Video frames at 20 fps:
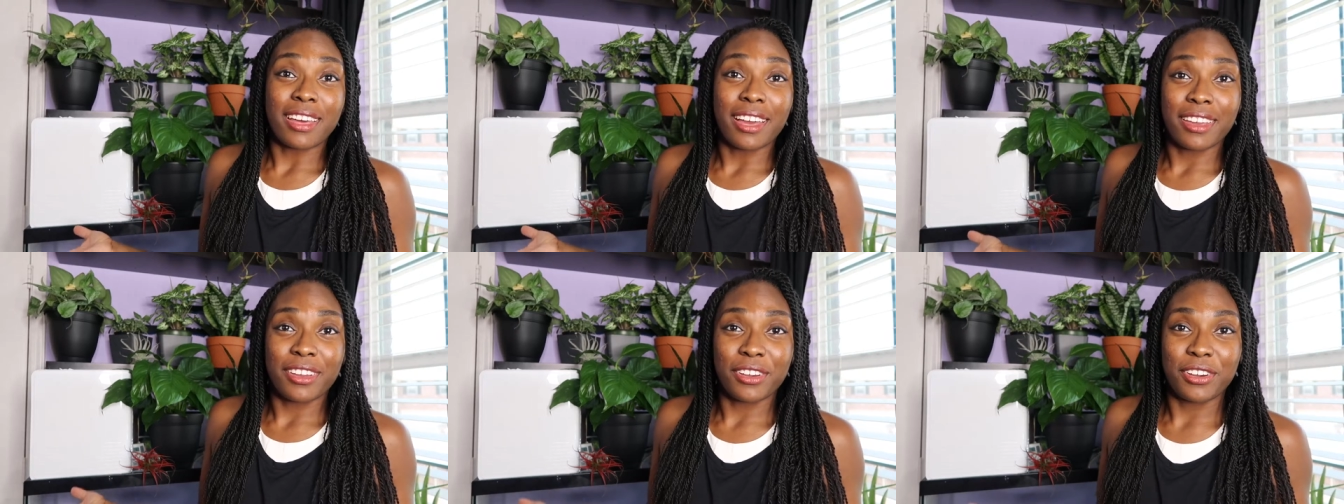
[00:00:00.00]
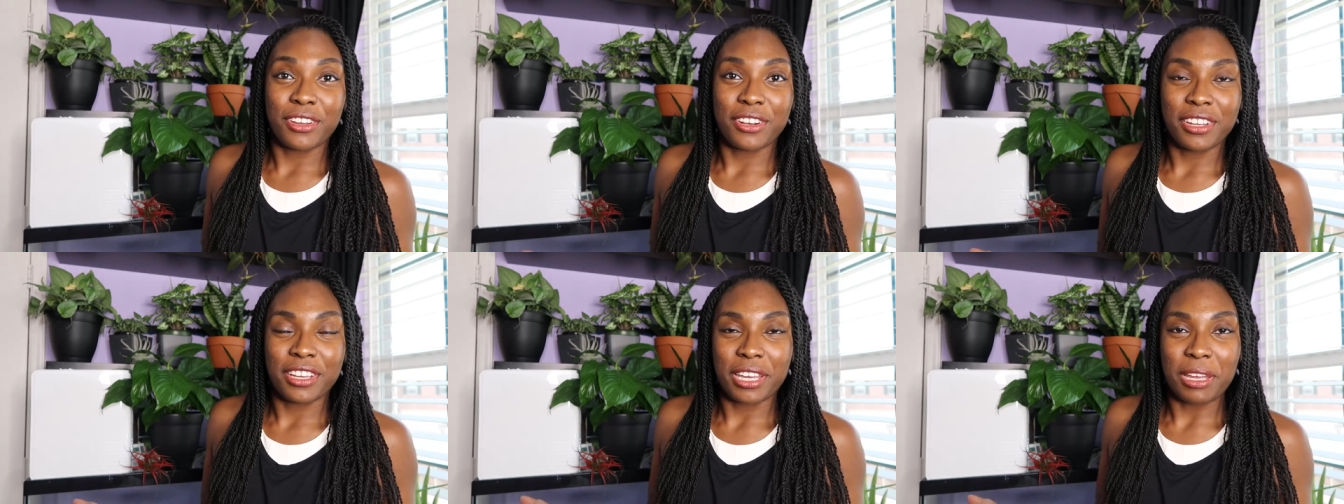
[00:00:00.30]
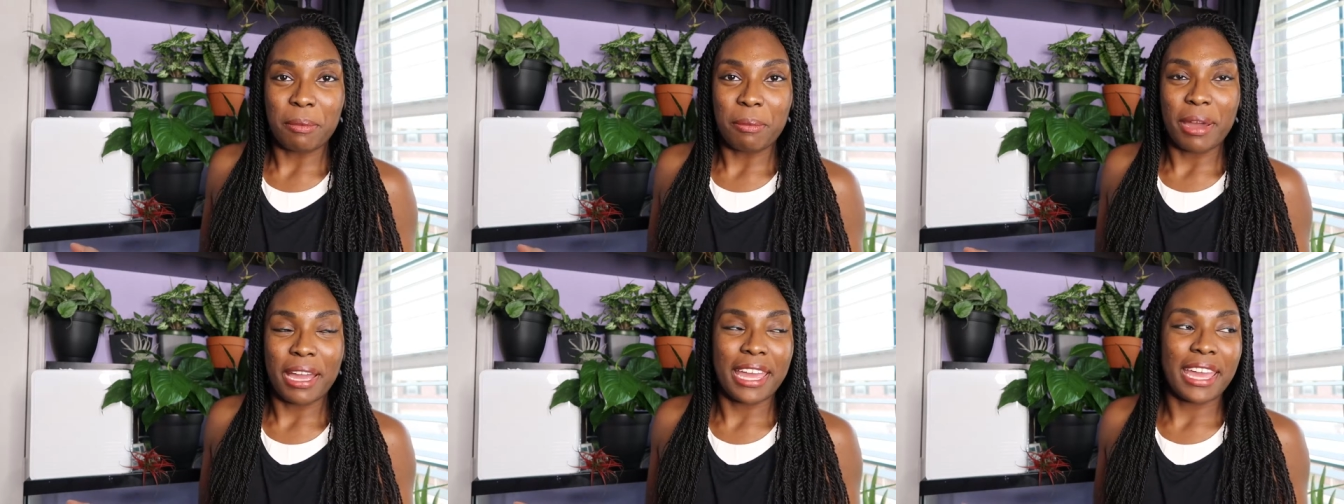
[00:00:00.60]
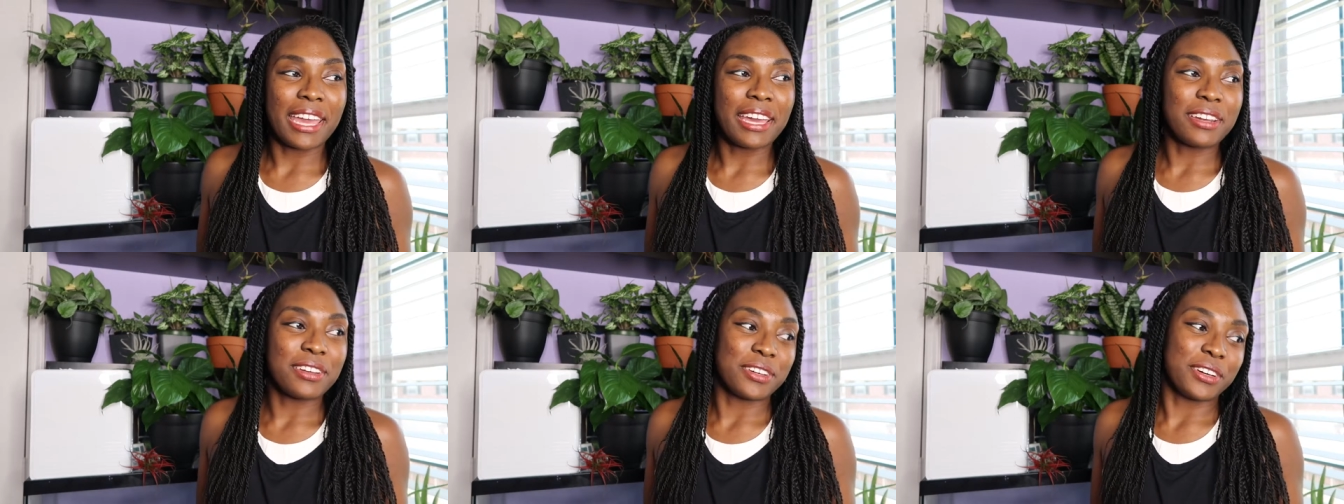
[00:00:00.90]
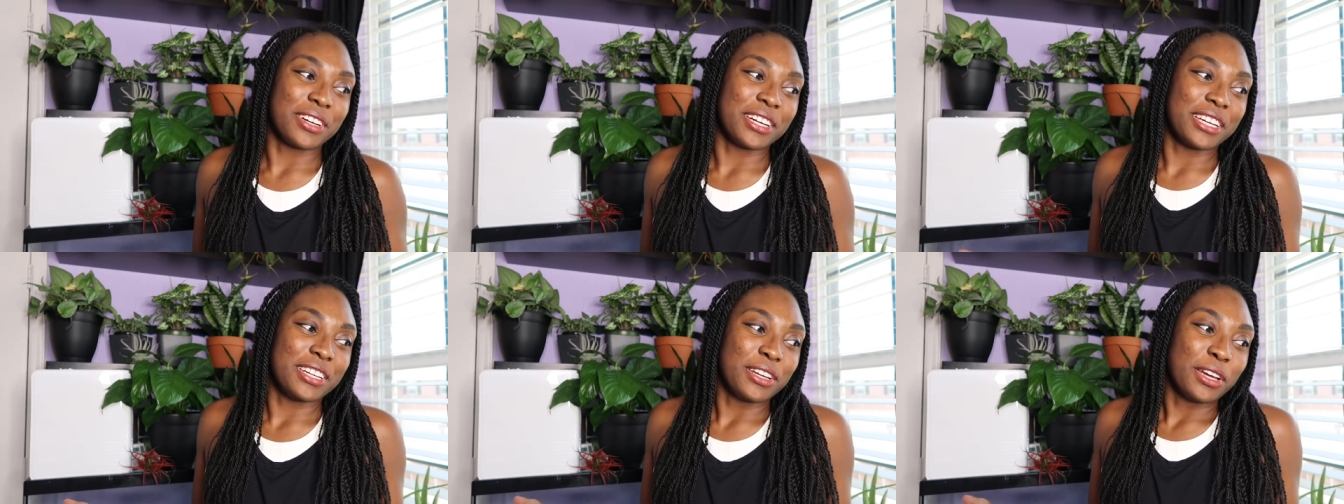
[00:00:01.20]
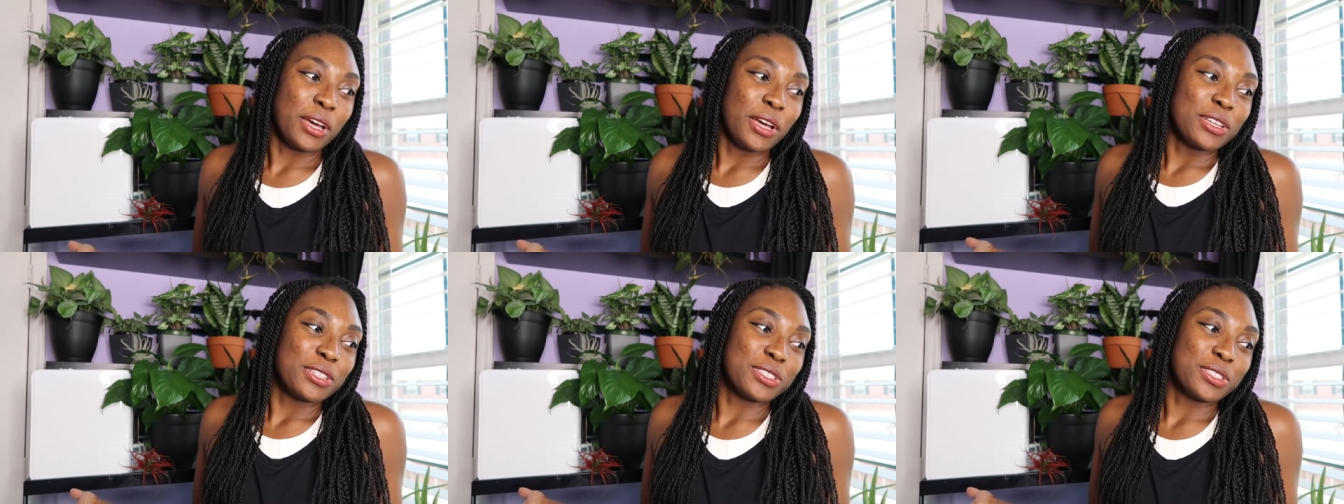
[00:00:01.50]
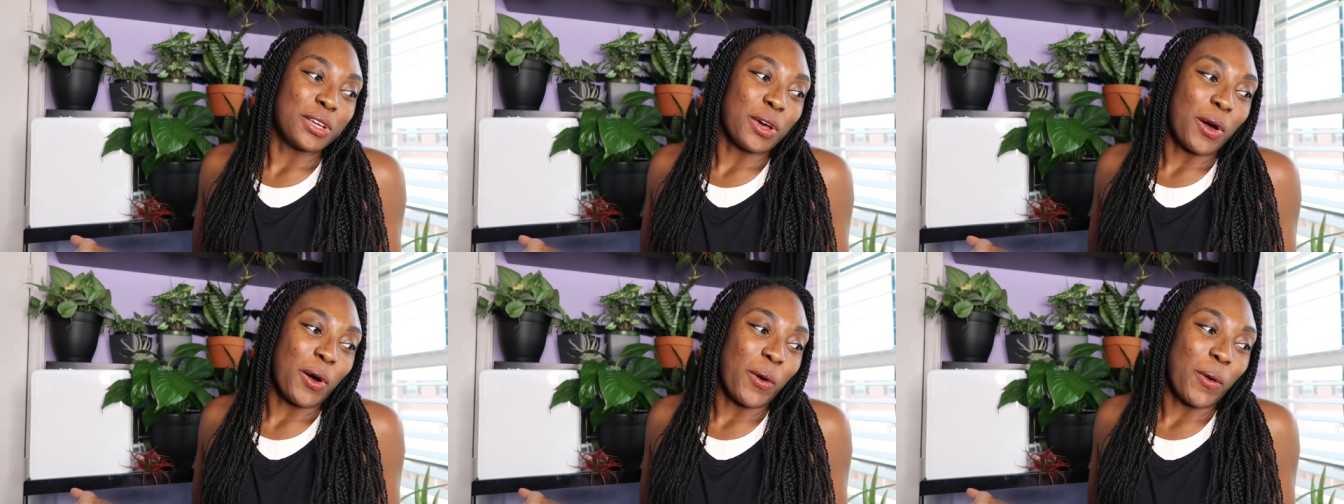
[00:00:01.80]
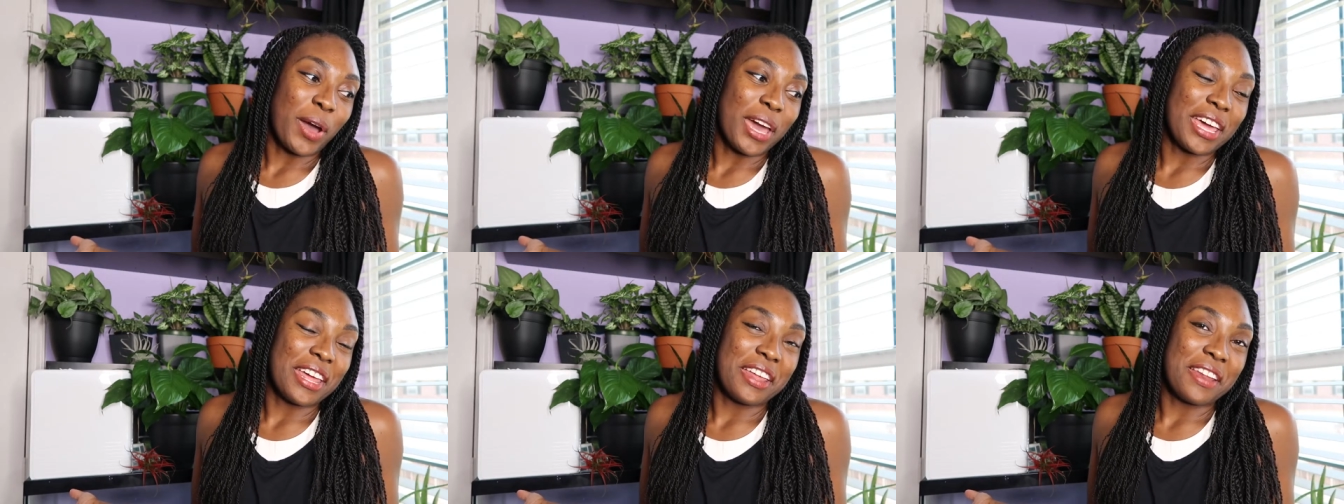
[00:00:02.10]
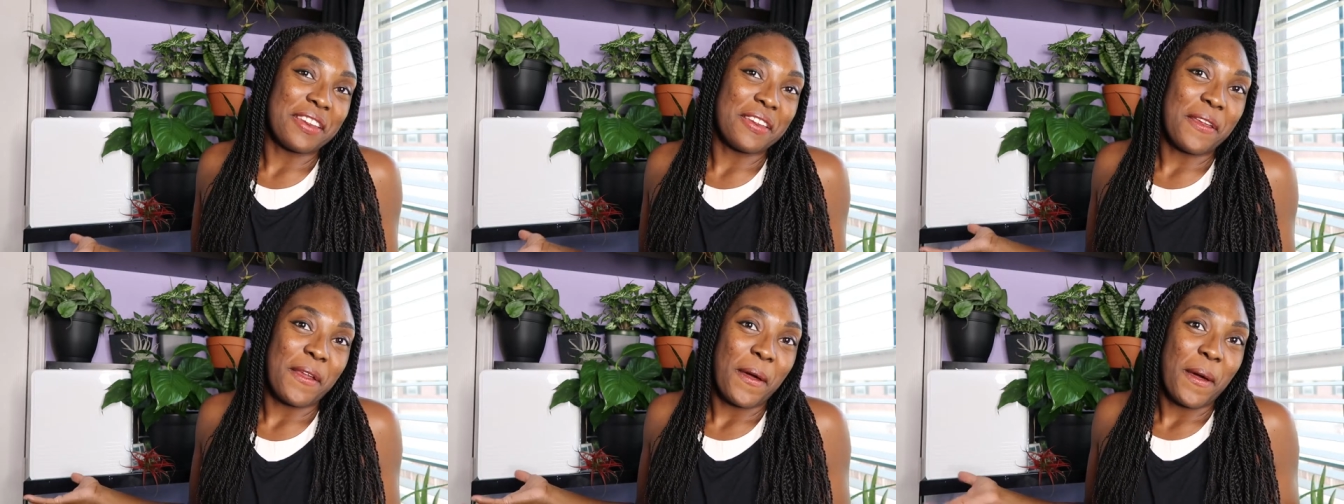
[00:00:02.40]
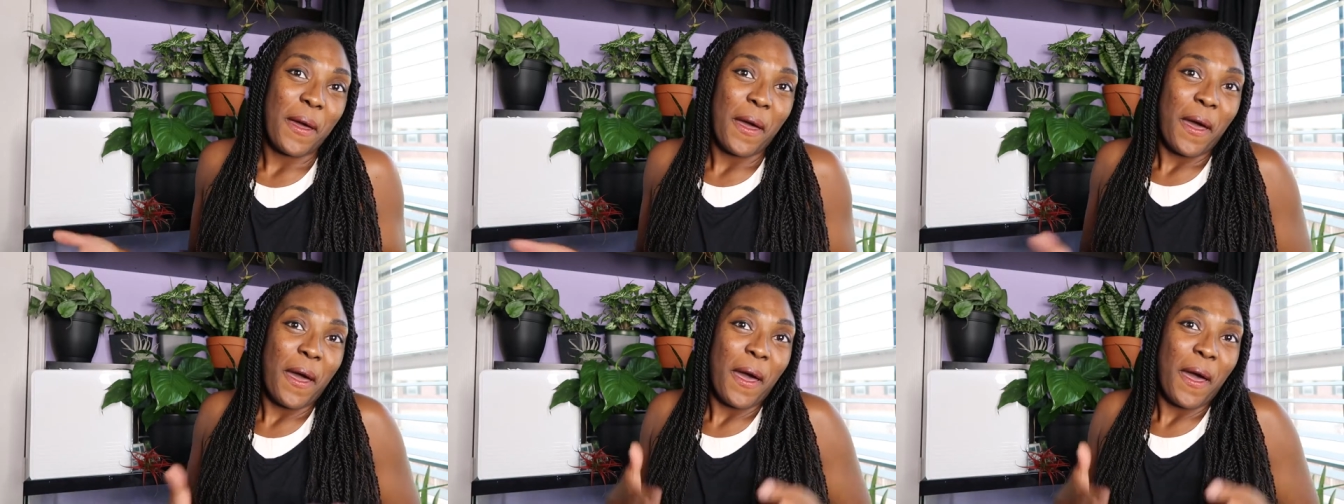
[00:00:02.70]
I couldn't get my hand on it. So, and